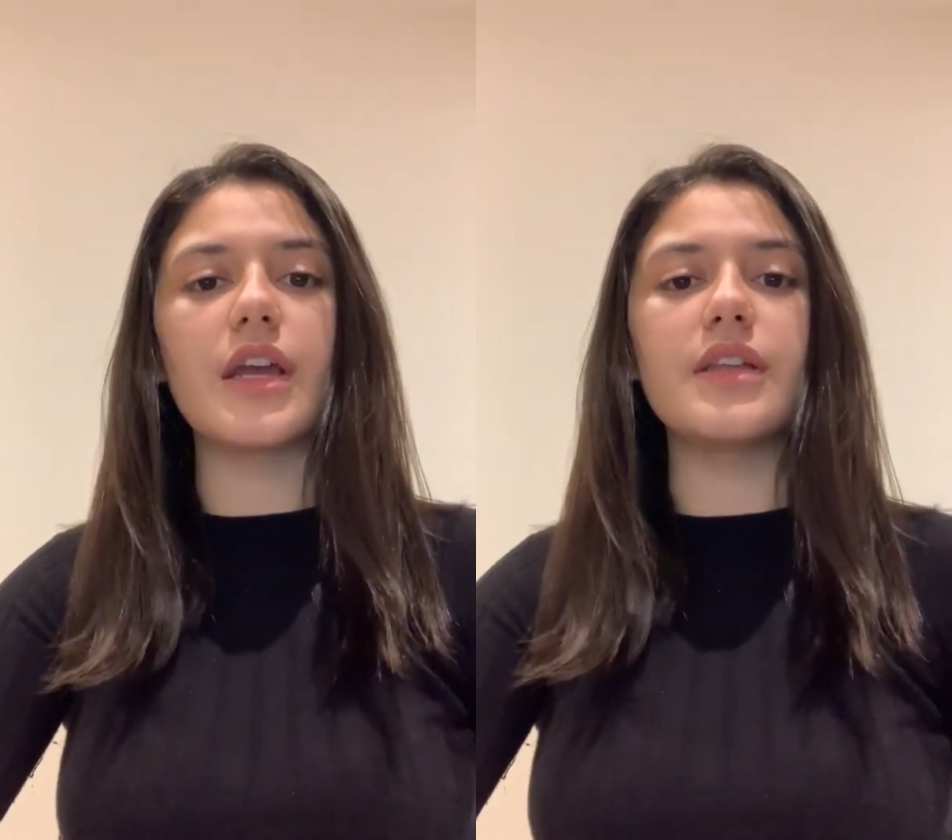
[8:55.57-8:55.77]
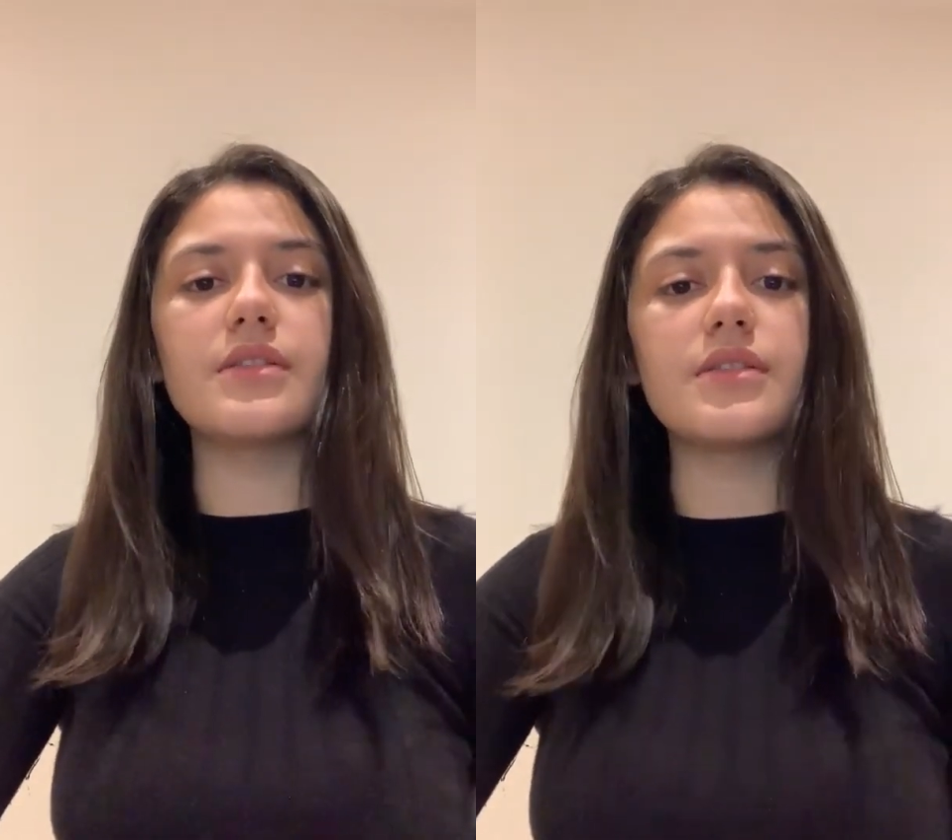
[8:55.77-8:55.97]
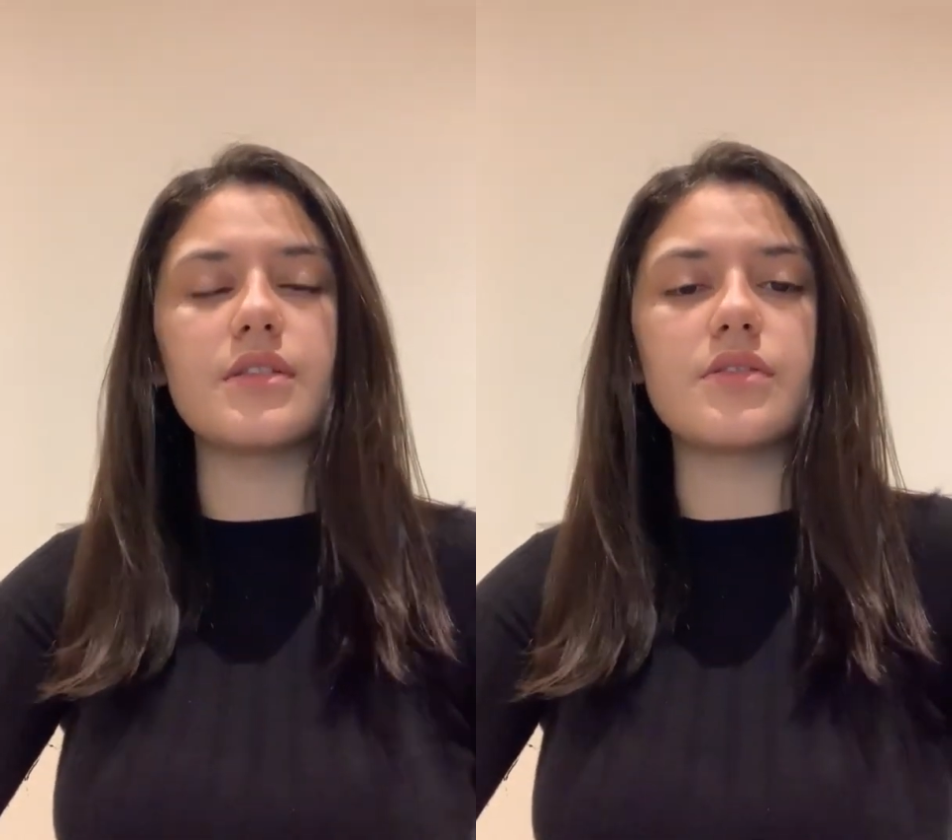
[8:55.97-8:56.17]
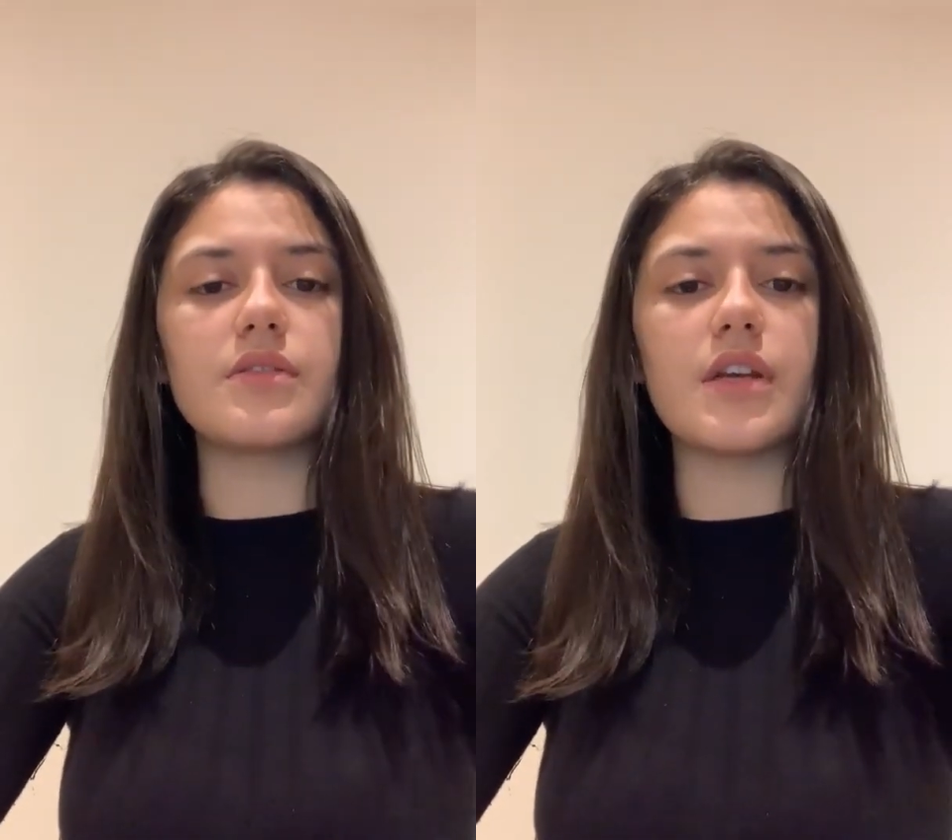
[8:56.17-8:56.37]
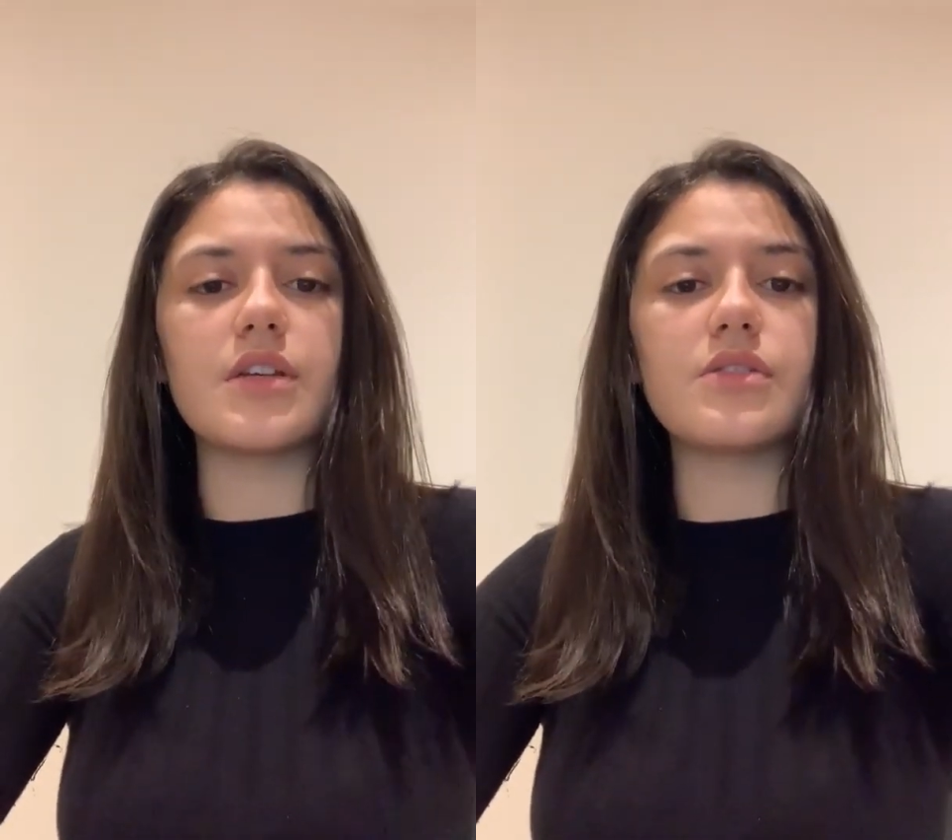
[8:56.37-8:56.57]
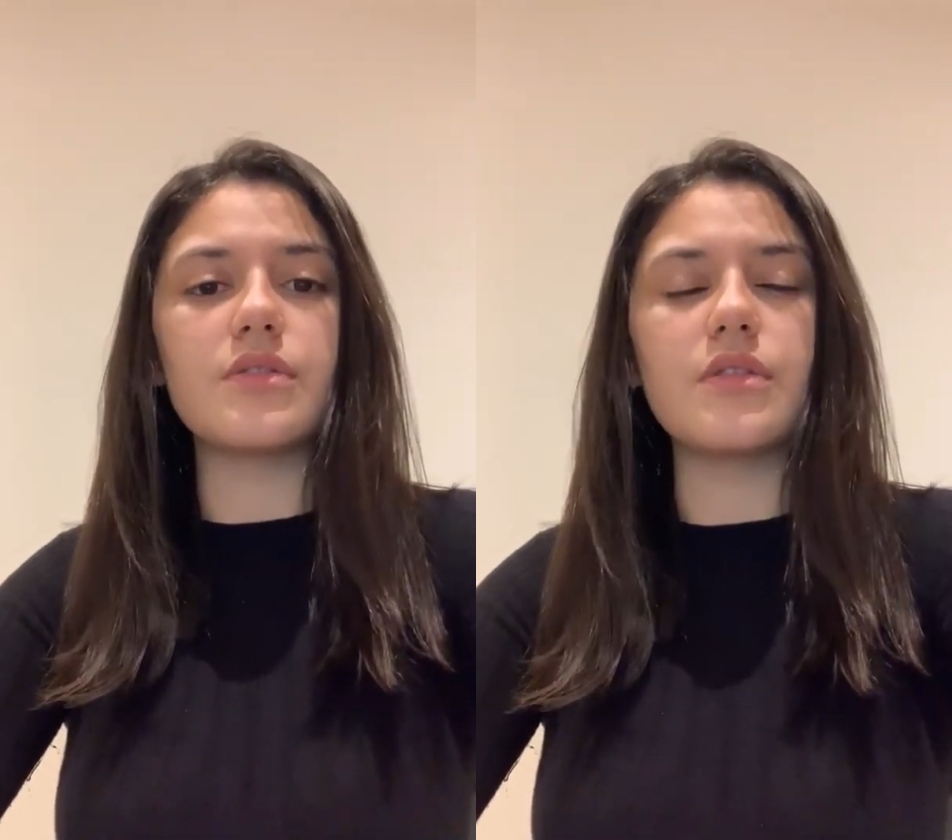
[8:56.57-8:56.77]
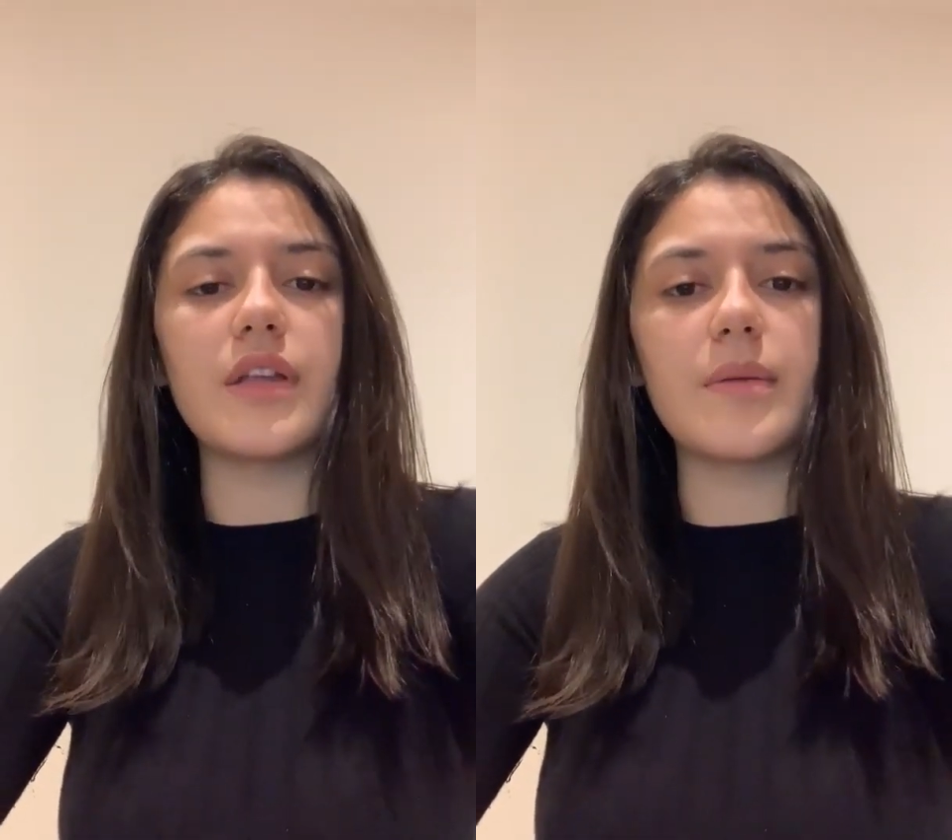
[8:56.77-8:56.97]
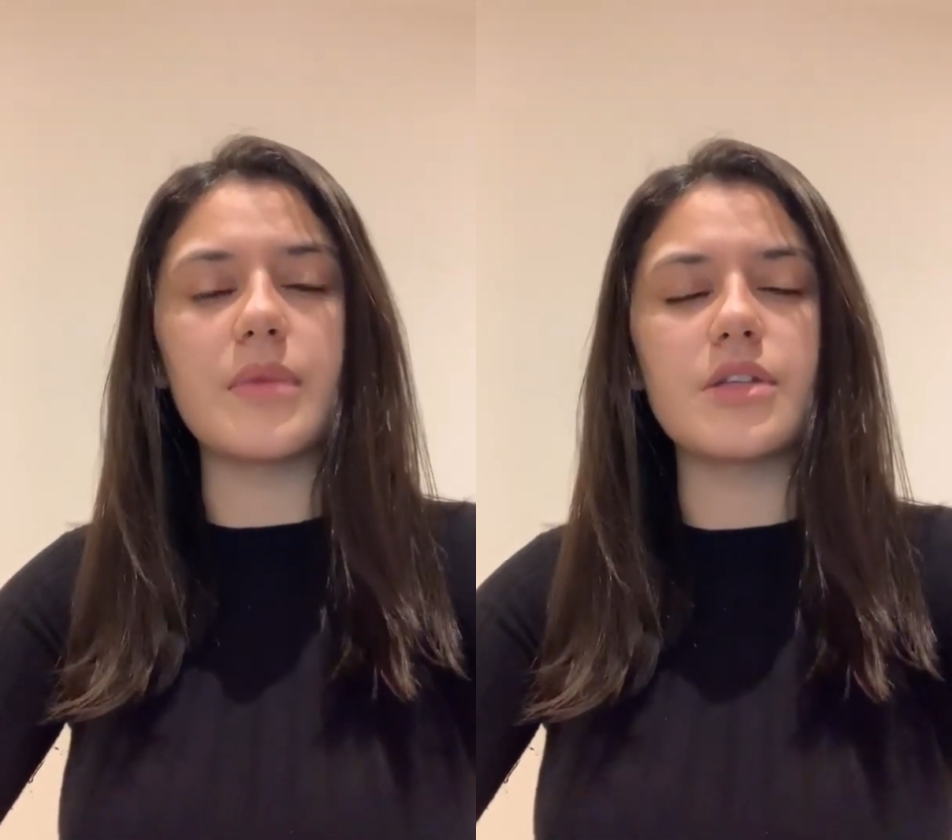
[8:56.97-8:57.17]
and
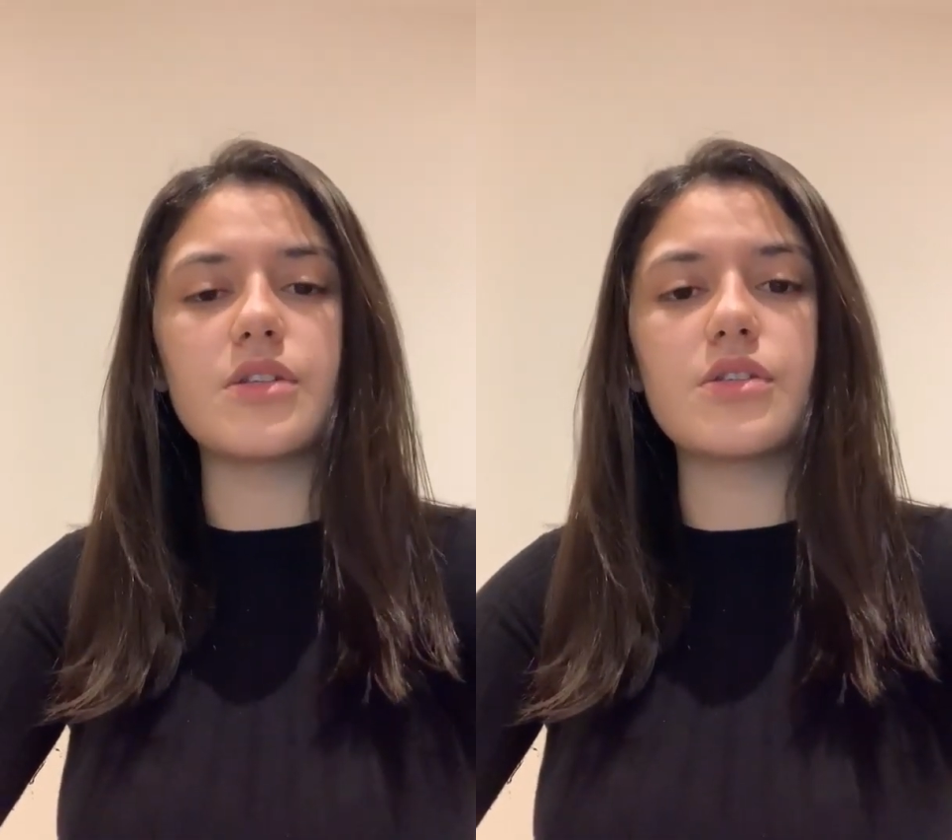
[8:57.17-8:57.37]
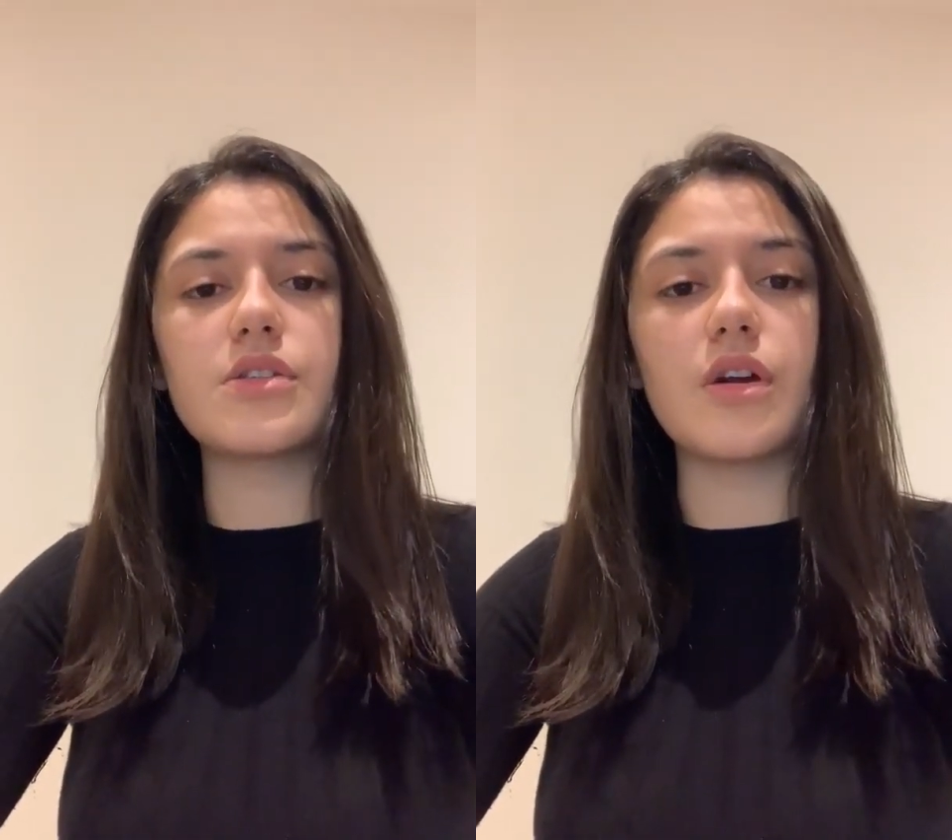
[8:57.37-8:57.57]
international image